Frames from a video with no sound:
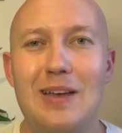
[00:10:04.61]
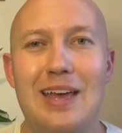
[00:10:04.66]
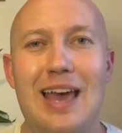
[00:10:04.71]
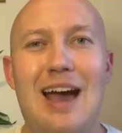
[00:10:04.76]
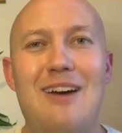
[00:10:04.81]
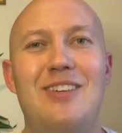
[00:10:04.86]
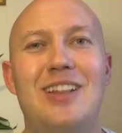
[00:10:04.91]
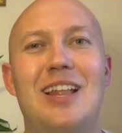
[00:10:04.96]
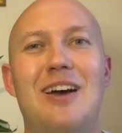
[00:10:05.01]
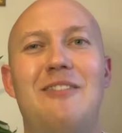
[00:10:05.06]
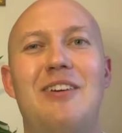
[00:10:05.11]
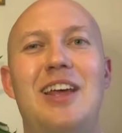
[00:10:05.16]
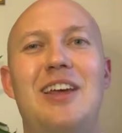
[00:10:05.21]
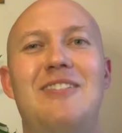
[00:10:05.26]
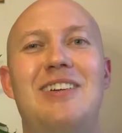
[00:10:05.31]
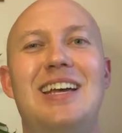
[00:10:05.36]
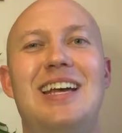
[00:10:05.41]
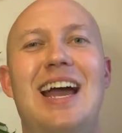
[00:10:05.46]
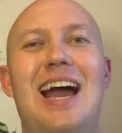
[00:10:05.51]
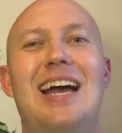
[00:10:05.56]
Have a lovely
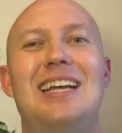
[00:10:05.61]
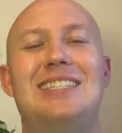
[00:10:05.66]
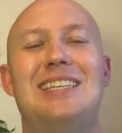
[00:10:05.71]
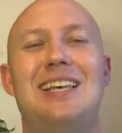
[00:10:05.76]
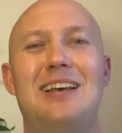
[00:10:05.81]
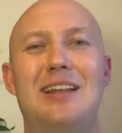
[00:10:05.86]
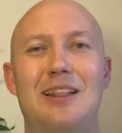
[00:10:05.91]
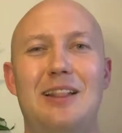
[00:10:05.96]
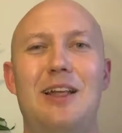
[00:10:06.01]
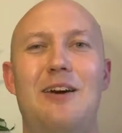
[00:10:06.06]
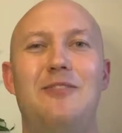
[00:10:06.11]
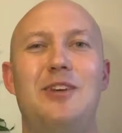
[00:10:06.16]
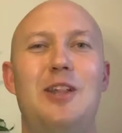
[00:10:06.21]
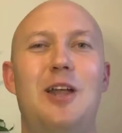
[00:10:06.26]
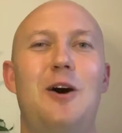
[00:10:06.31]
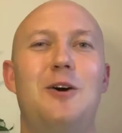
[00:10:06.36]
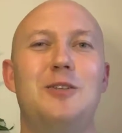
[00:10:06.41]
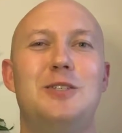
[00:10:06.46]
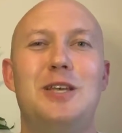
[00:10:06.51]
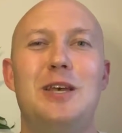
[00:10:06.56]
evening, guys. Love you
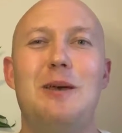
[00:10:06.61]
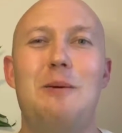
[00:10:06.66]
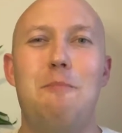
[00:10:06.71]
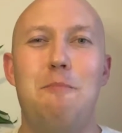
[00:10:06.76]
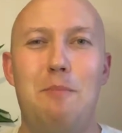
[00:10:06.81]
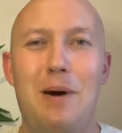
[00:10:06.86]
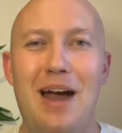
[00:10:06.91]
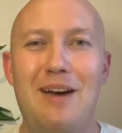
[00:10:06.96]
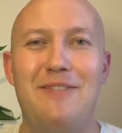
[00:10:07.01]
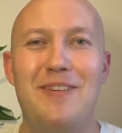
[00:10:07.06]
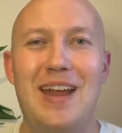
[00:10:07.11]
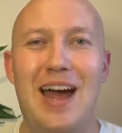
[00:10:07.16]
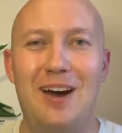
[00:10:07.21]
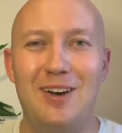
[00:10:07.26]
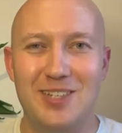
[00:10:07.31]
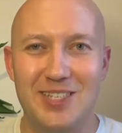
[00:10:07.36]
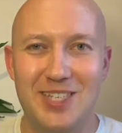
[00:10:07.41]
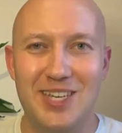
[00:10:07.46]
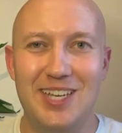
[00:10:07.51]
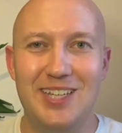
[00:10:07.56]
loads. Bye for
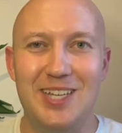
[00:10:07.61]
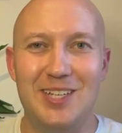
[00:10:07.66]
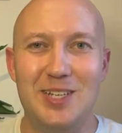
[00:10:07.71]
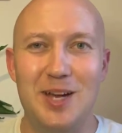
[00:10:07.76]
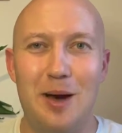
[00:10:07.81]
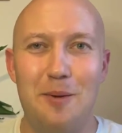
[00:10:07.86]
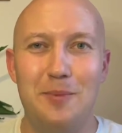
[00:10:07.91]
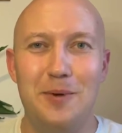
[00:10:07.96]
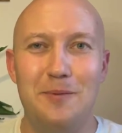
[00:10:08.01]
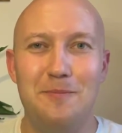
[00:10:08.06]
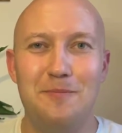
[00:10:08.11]
now. See you at the top.